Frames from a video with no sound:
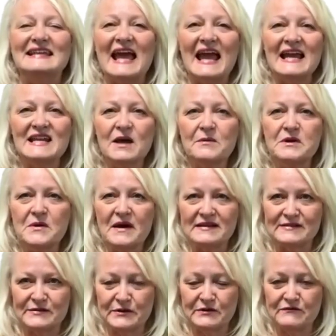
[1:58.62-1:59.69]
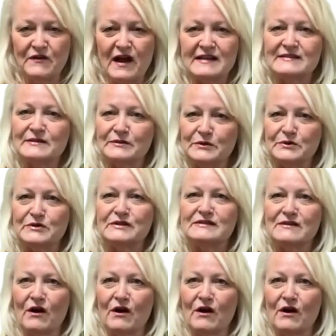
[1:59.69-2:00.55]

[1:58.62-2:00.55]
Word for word: The AWS Certified Solutions